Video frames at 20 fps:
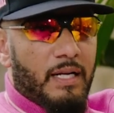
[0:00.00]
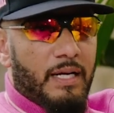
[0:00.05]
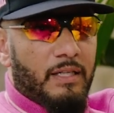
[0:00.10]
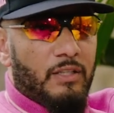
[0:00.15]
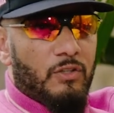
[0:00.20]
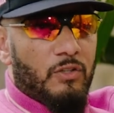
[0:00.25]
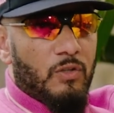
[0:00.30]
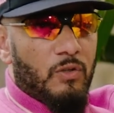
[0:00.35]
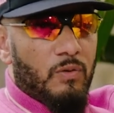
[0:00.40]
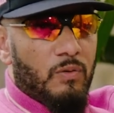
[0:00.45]
Like,
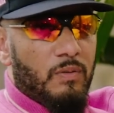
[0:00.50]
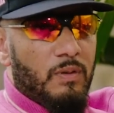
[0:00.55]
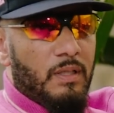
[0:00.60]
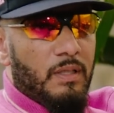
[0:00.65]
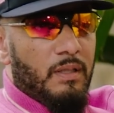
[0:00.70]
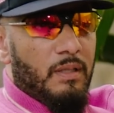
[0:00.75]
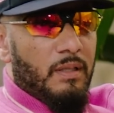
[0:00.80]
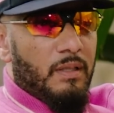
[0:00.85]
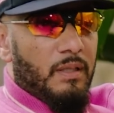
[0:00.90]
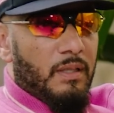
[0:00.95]
so
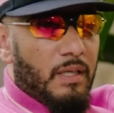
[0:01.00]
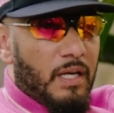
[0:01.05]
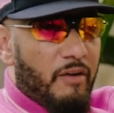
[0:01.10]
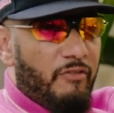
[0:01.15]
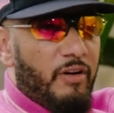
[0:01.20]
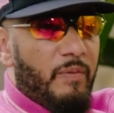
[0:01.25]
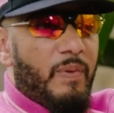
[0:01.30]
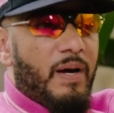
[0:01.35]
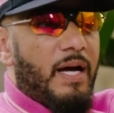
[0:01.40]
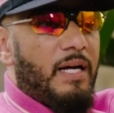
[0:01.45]

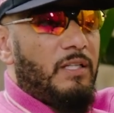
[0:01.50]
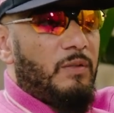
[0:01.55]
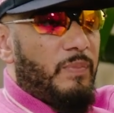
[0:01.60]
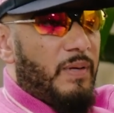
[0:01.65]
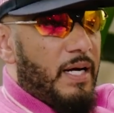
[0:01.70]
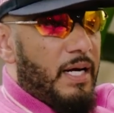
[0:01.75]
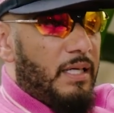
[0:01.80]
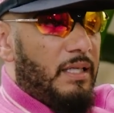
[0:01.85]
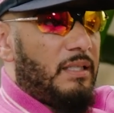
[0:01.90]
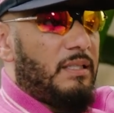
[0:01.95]
everybody's
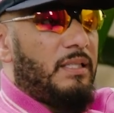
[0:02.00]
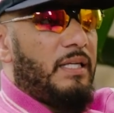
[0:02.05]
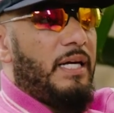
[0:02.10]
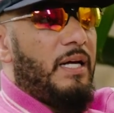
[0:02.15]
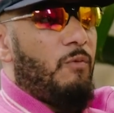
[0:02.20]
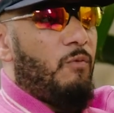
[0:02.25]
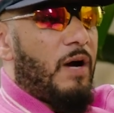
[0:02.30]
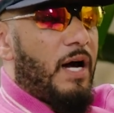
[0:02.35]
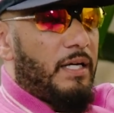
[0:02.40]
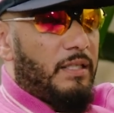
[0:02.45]
buying the
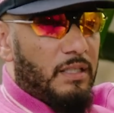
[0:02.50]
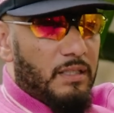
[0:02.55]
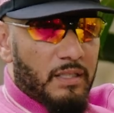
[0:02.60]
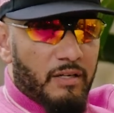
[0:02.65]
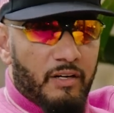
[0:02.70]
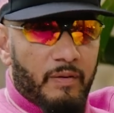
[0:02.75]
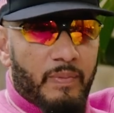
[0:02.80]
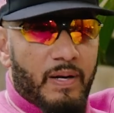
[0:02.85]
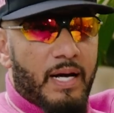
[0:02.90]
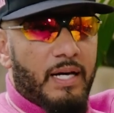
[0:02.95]
same watches,
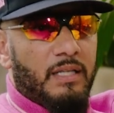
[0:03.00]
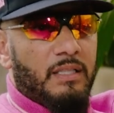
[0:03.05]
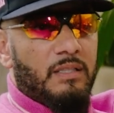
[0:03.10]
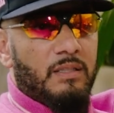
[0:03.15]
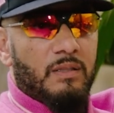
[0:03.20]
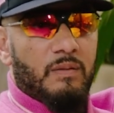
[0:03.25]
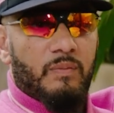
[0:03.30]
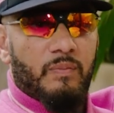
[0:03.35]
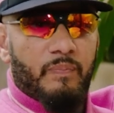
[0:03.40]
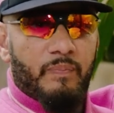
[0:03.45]
everybody's
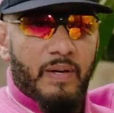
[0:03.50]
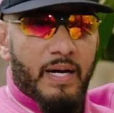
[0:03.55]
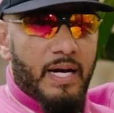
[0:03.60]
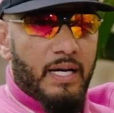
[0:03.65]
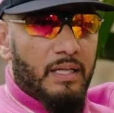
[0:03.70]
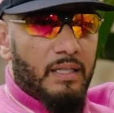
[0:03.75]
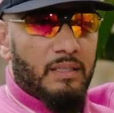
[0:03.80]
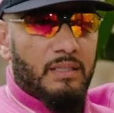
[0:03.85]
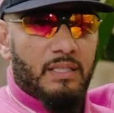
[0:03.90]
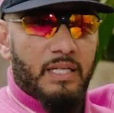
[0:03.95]

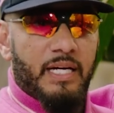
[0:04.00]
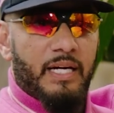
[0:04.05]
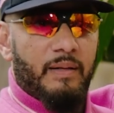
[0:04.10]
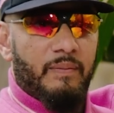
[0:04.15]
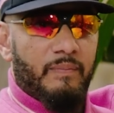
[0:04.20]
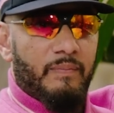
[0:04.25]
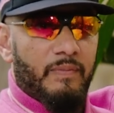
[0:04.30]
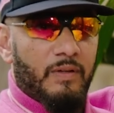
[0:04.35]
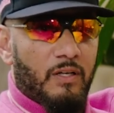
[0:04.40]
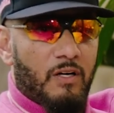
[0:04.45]
buying the
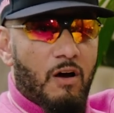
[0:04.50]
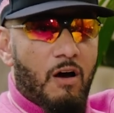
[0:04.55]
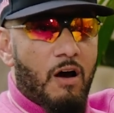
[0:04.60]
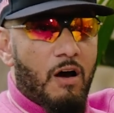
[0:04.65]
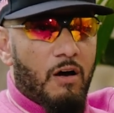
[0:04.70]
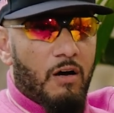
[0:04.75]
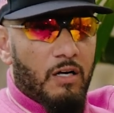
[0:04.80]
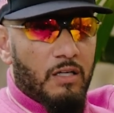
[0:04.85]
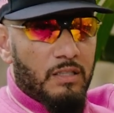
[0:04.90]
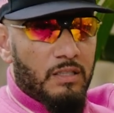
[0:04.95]
same
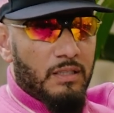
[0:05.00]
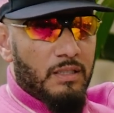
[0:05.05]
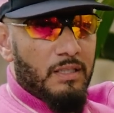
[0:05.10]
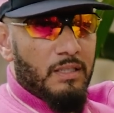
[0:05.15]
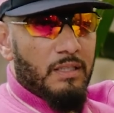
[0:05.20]
cars.